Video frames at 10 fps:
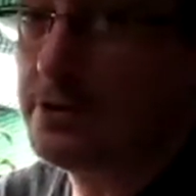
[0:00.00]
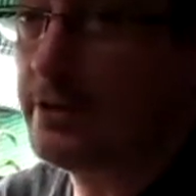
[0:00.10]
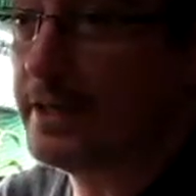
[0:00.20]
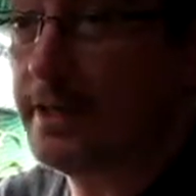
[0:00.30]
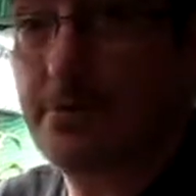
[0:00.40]
year
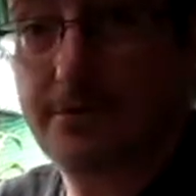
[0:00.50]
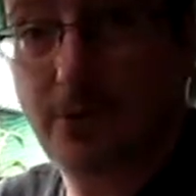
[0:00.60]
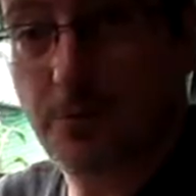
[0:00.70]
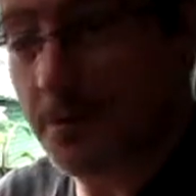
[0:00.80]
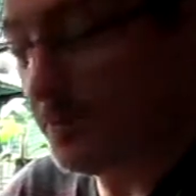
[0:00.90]
and I never even
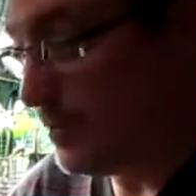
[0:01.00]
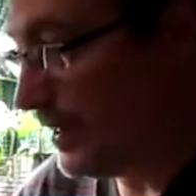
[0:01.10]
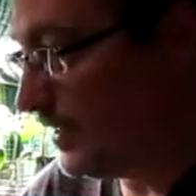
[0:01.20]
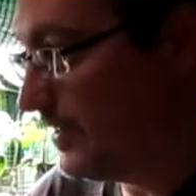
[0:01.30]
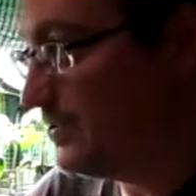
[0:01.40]
opened up the
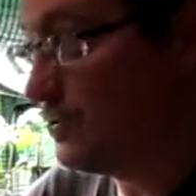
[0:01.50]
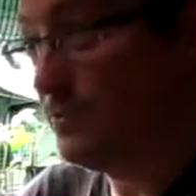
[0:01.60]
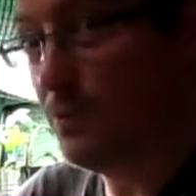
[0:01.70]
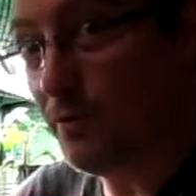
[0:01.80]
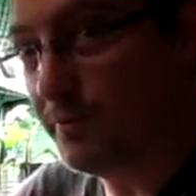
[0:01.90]
package,
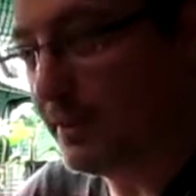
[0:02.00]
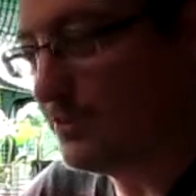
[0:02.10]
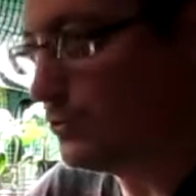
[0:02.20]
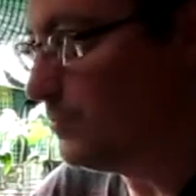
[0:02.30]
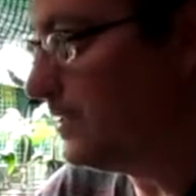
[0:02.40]
so hopefully that
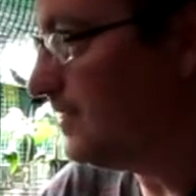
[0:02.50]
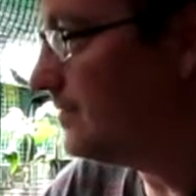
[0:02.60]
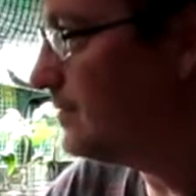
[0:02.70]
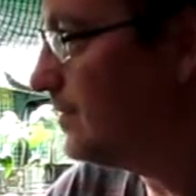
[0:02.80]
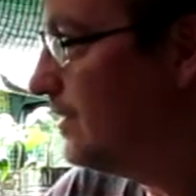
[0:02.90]

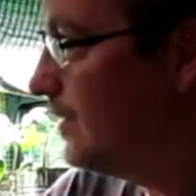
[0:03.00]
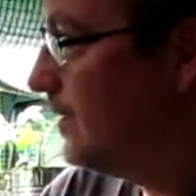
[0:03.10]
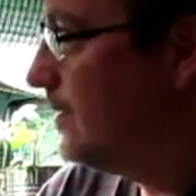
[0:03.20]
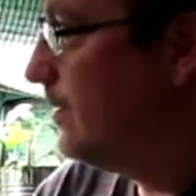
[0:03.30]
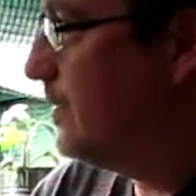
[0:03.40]
germinates.
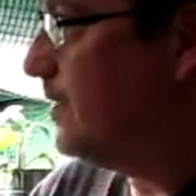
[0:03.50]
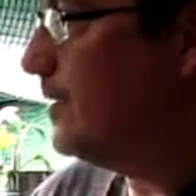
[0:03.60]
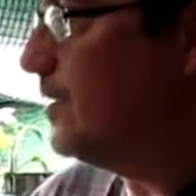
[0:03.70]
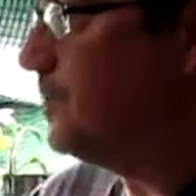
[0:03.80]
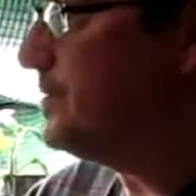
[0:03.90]

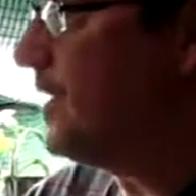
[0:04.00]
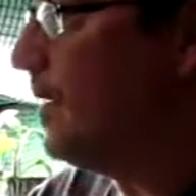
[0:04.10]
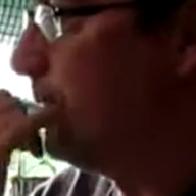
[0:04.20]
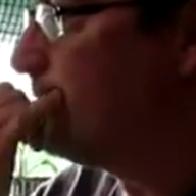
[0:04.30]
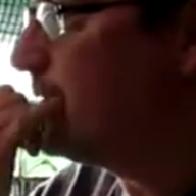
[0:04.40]
Up
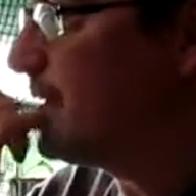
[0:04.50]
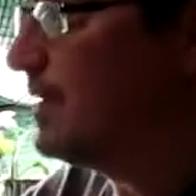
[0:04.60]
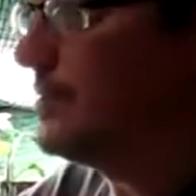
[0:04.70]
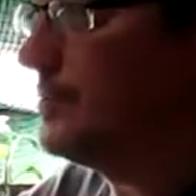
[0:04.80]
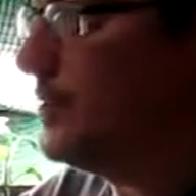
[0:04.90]
top I've just
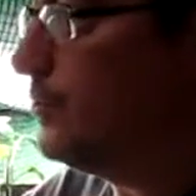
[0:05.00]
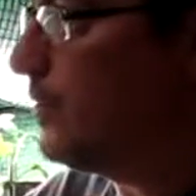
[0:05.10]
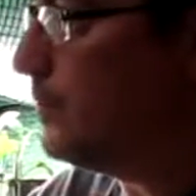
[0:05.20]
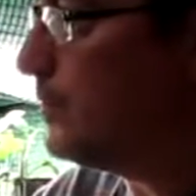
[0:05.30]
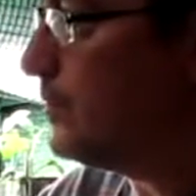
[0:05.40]
got some
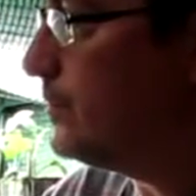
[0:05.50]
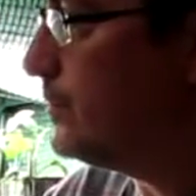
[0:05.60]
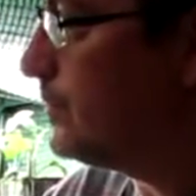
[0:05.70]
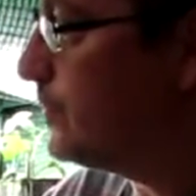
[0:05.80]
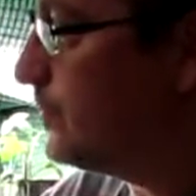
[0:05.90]
cucumbers.
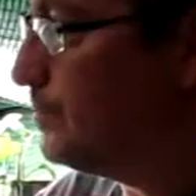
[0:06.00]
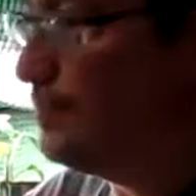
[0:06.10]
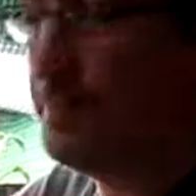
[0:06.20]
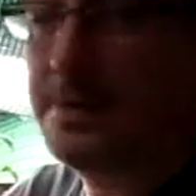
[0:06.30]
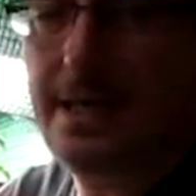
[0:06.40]
There's some
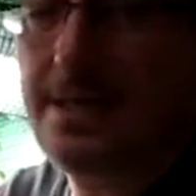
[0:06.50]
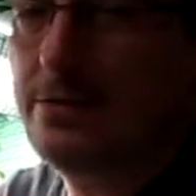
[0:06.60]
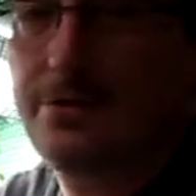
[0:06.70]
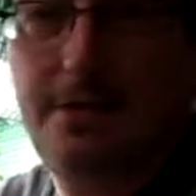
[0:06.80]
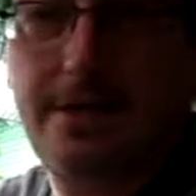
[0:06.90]

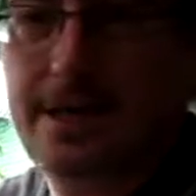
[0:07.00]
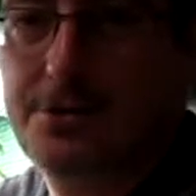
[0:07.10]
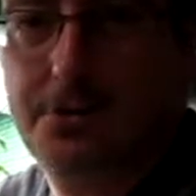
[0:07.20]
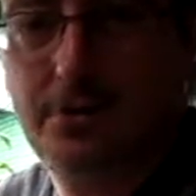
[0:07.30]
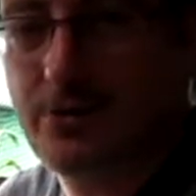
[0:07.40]
potatoes. They're not
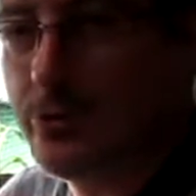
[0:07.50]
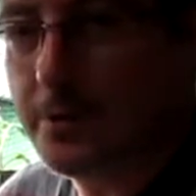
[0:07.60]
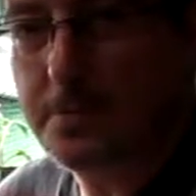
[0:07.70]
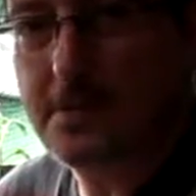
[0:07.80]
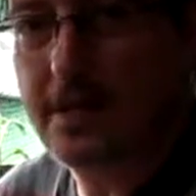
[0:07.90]
actually going to grow any
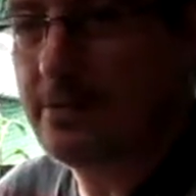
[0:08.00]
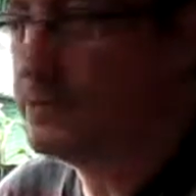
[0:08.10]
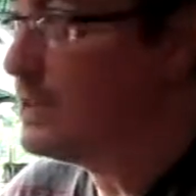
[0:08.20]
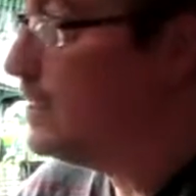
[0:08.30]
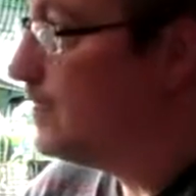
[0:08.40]

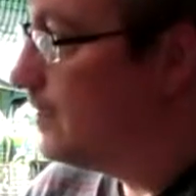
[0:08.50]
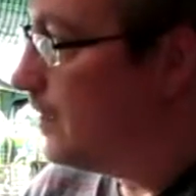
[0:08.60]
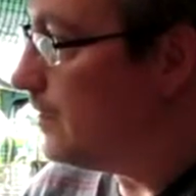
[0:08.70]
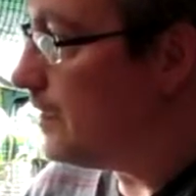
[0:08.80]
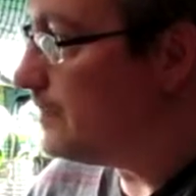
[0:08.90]
potatoes.
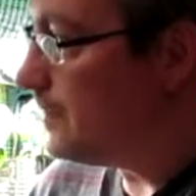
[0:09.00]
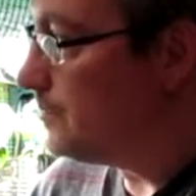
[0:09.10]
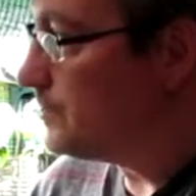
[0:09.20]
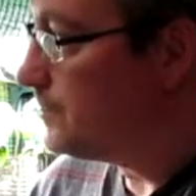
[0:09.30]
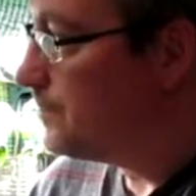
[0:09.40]
A lot of
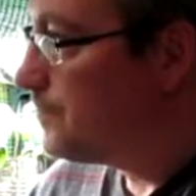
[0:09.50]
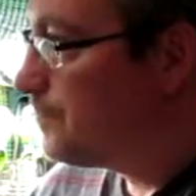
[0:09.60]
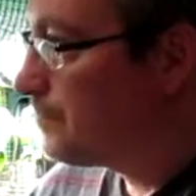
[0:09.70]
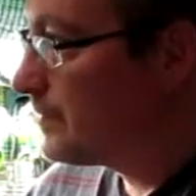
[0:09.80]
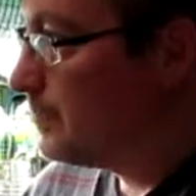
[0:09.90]
times
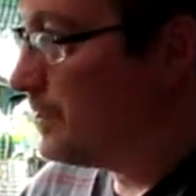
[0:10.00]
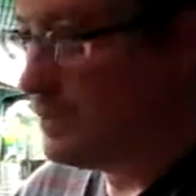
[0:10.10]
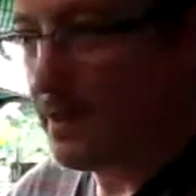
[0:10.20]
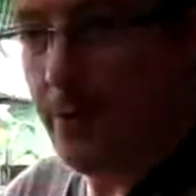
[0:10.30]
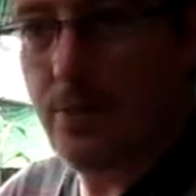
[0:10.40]

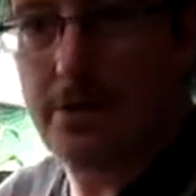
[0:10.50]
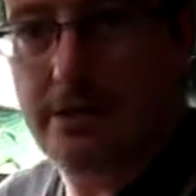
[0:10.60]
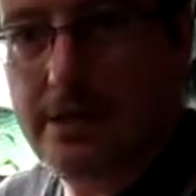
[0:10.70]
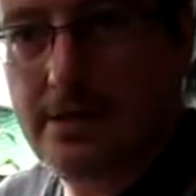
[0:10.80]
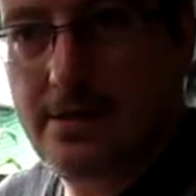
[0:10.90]
because I want
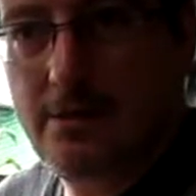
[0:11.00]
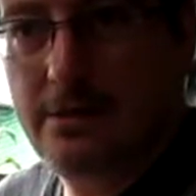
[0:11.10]
green down